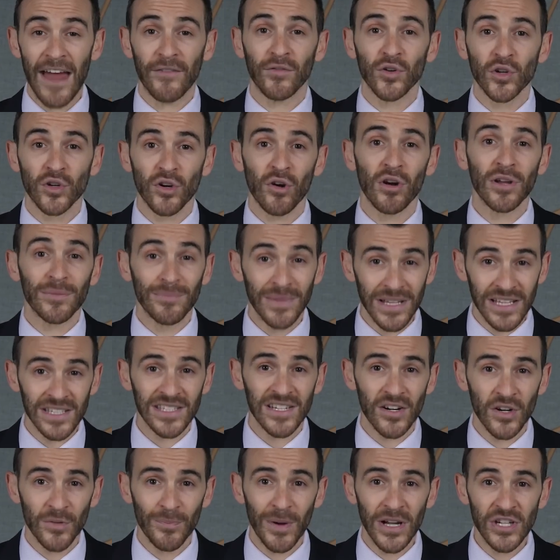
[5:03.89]
ever-growing
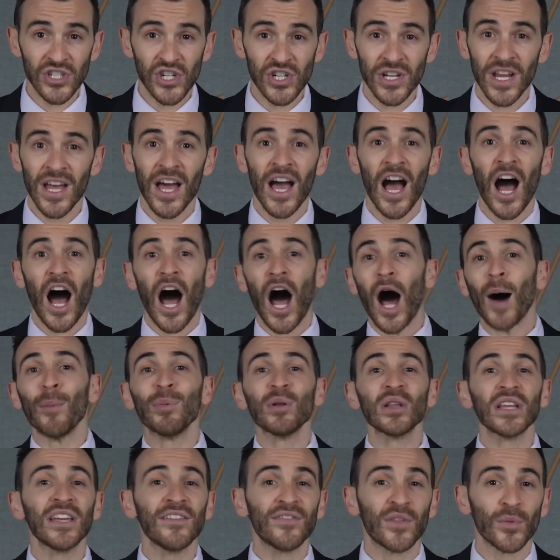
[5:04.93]
military budget, I'll
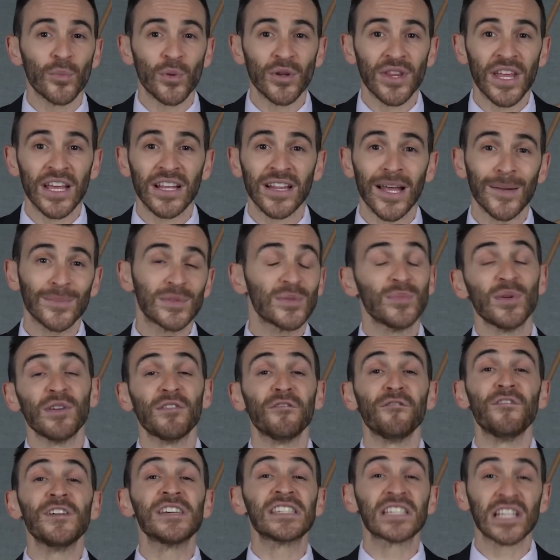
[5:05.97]
believe them when they claim to be
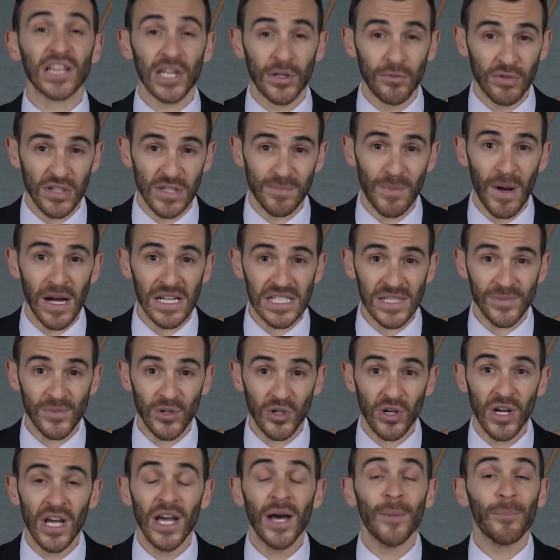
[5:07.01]
fiscally
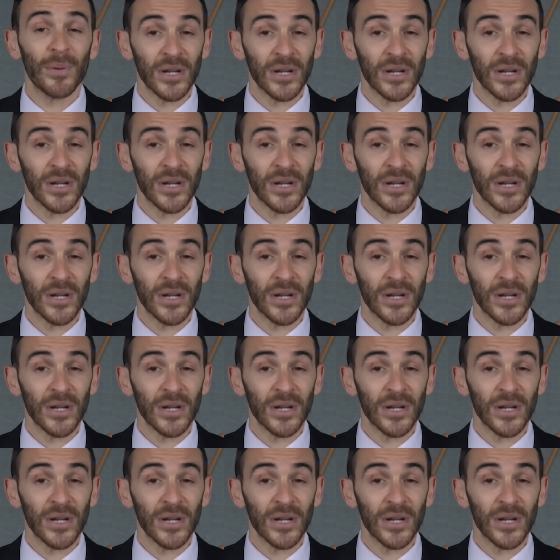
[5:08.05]
responsible.